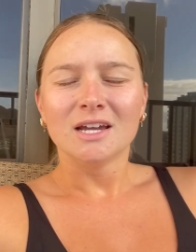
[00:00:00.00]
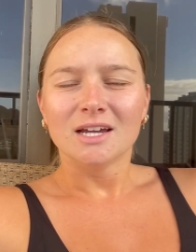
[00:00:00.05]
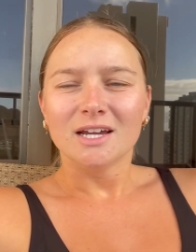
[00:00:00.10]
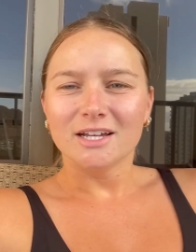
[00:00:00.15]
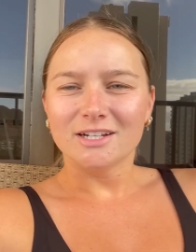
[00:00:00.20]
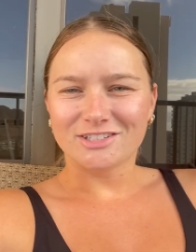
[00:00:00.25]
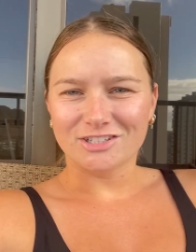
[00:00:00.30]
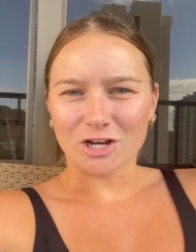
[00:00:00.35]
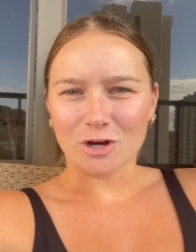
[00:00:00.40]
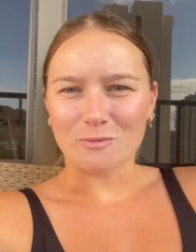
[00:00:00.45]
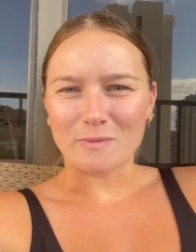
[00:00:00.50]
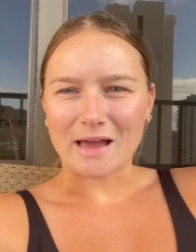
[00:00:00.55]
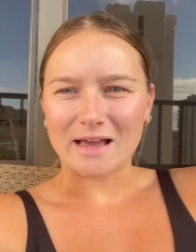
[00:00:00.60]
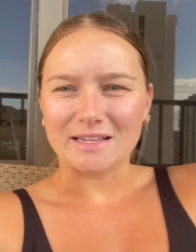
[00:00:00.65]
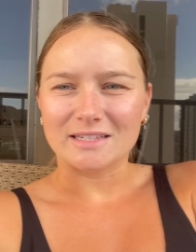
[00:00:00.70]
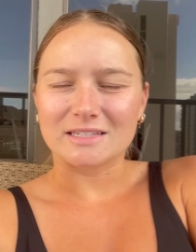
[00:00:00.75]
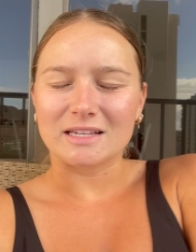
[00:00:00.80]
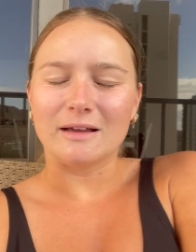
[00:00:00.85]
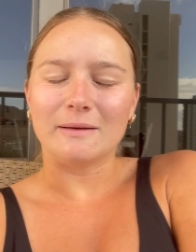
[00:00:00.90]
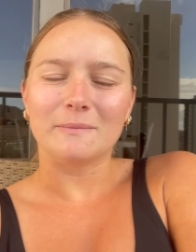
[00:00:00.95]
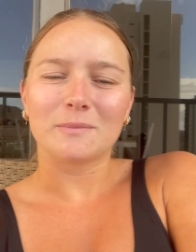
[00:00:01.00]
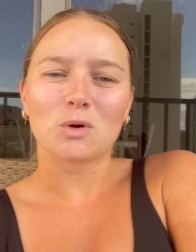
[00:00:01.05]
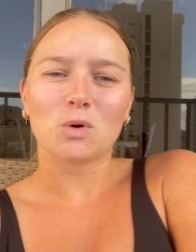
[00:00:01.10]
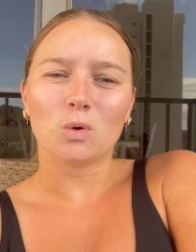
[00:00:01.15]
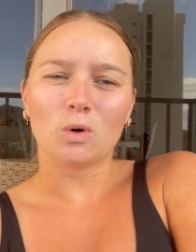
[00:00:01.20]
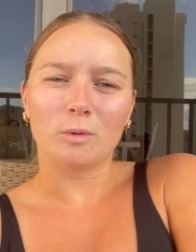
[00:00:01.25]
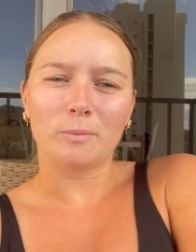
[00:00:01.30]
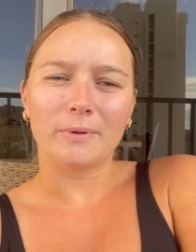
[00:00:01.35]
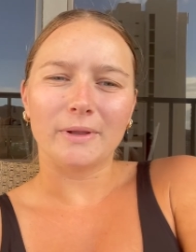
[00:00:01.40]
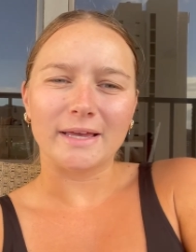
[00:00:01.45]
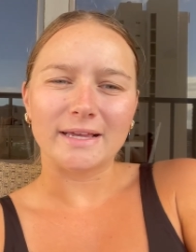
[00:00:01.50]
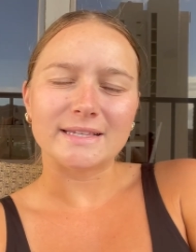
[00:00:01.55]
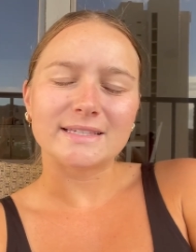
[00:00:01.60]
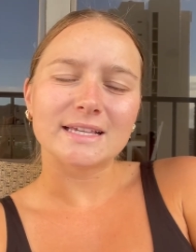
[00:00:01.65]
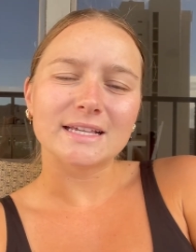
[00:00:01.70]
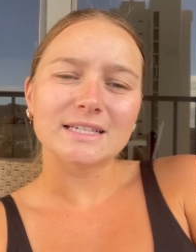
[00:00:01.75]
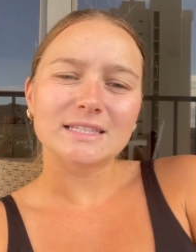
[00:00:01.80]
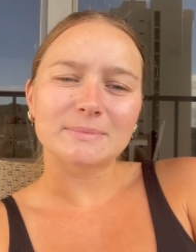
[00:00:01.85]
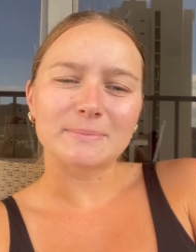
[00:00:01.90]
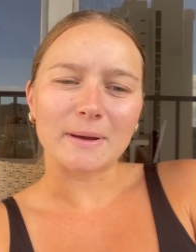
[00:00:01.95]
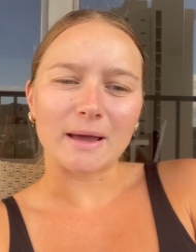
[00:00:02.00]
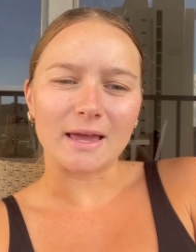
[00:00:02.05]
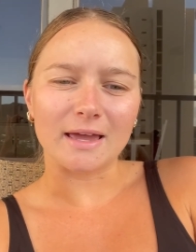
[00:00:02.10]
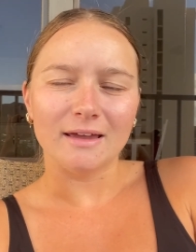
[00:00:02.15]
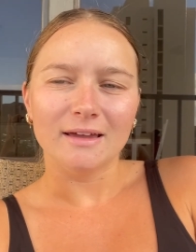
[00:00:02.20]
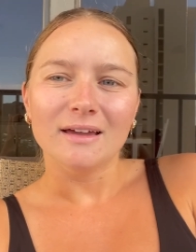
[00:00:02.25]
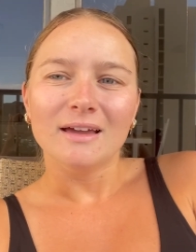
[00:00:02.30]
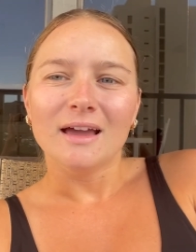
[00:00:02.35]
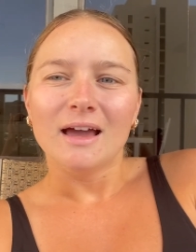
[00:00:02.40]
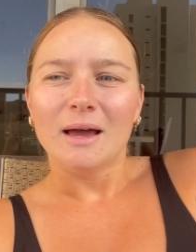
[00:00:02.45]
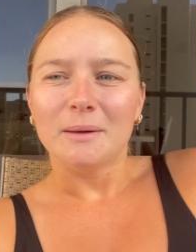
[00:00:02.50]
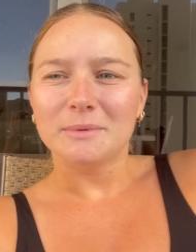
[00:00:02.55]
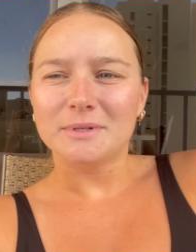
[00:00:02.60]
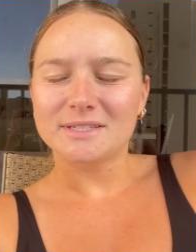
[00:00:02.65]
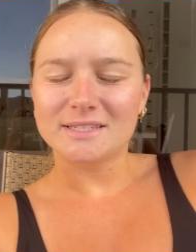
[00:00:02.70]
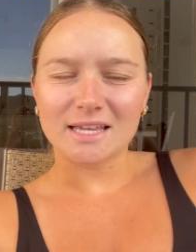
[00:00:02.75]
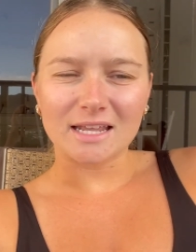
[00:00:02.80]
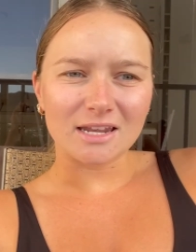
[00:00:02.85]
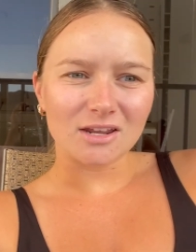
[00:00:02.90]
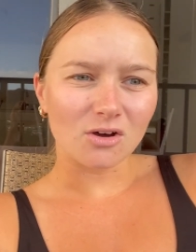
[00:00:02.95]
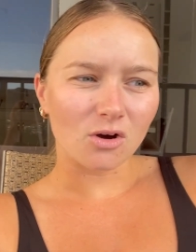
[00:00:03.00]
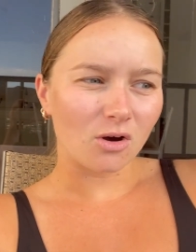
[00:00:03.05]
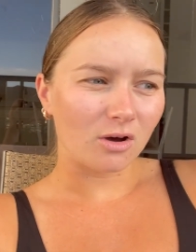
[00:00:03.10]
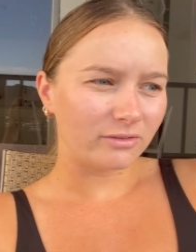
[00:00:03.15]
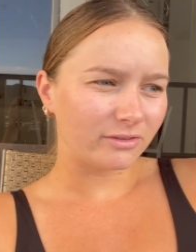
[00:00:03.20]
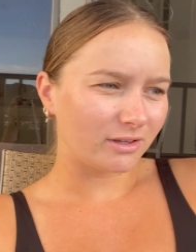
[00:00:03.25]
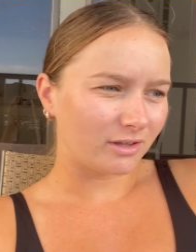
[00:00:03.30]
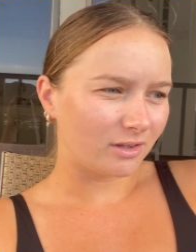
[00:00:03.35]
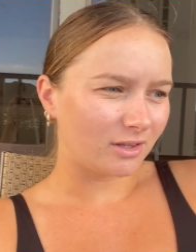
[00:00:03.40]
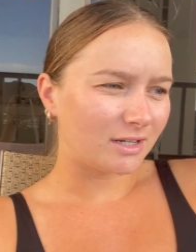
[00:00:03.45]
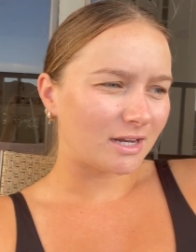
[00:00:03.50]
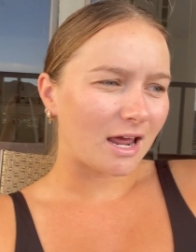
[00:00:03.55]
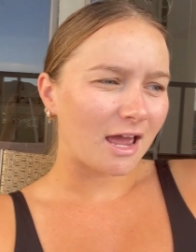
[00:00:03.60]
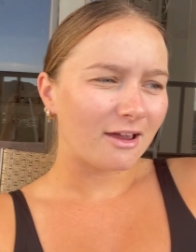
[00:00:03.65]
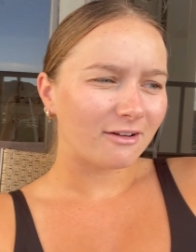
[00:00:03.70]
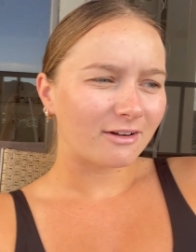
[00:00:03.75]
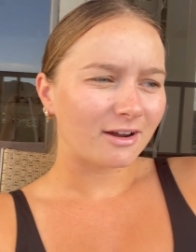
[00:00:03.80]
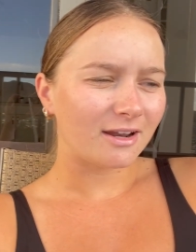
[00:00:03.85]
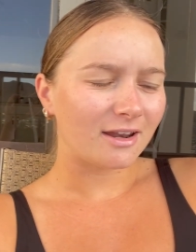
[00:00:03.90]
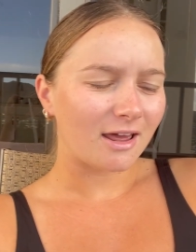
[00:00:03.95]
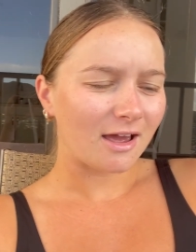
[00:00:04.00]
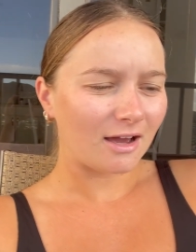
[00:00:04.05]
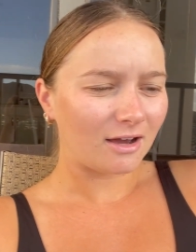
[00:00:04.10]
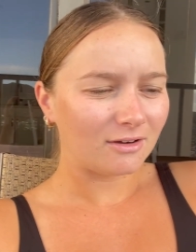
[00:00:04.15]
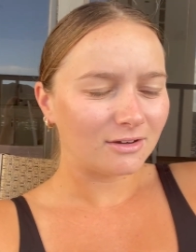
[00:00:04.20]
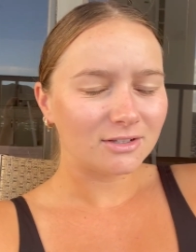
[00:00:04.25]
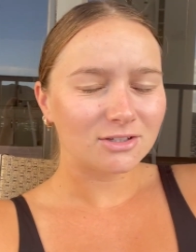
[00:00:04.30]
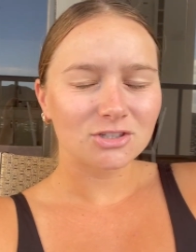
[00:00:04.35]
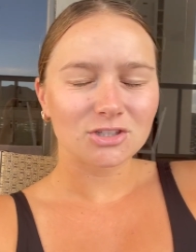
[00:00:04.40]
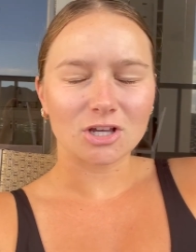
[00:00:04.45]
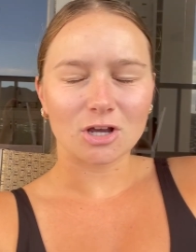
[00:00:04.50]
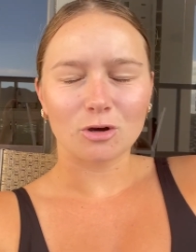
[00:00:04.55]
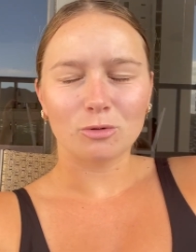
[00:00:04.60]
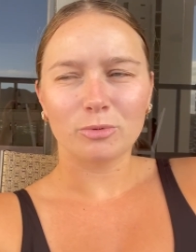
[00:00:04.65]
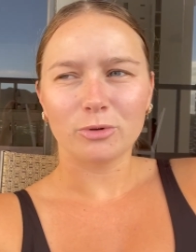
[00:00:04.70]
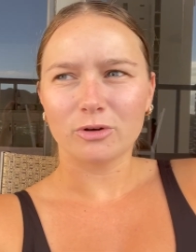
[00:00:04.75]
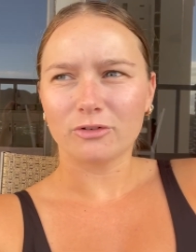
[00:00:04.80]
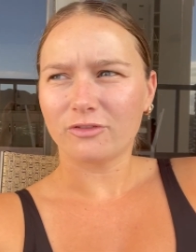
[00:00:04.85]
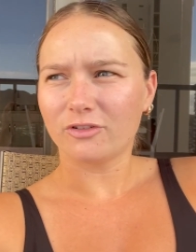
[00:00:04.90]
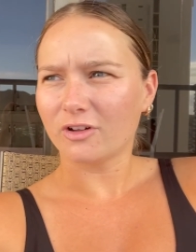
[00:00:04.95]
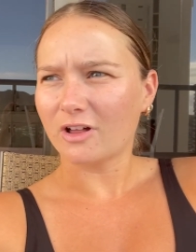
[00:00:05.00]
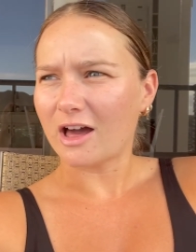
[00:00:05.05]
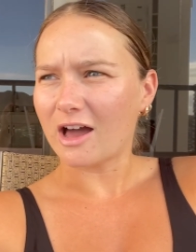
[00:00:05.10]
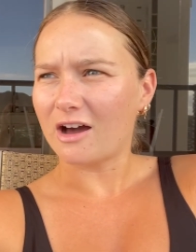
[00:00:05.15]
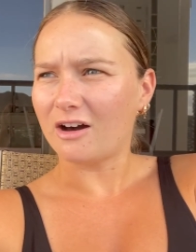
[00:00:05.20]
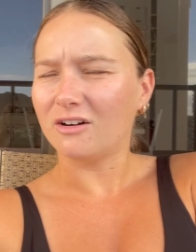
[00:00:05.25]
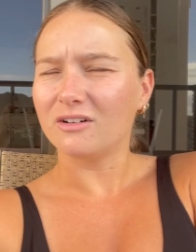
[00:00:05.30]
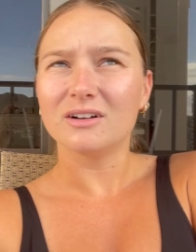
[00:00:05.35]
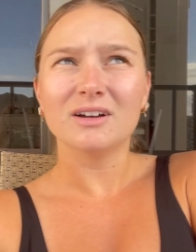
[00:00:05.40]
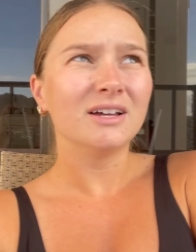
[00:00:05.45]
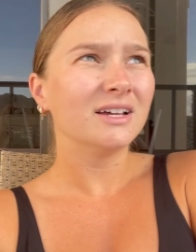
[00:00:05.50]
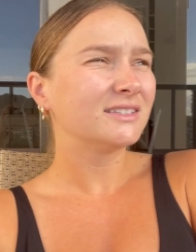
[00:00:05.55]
and show Matt some cool places, but we're sitting on the lanai right now. It's so beautiful out.